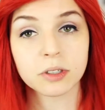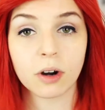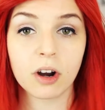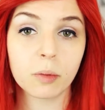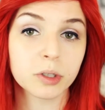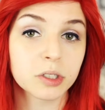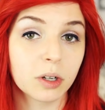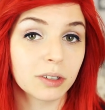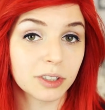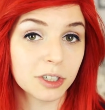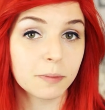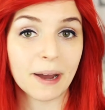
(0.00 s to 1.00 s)
mascara was
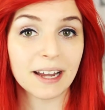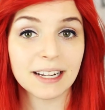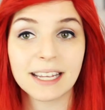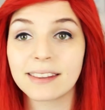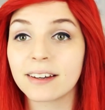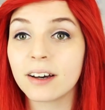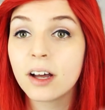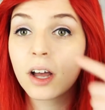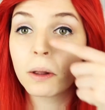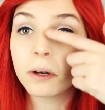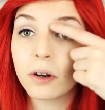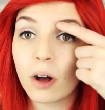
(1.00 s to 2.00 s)
not too bad either.
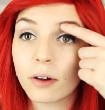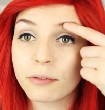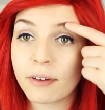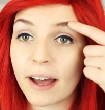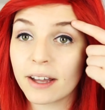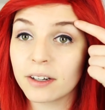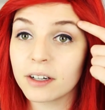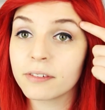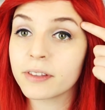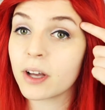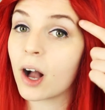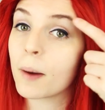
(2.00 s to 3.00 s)
Not a fan
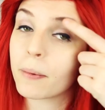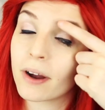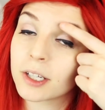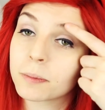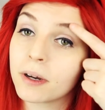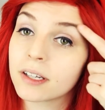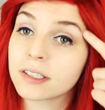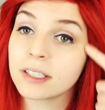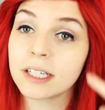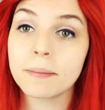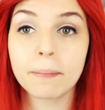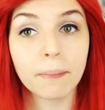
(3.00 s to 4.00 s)
of the eyebrows
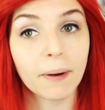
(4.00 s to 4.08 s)
personally,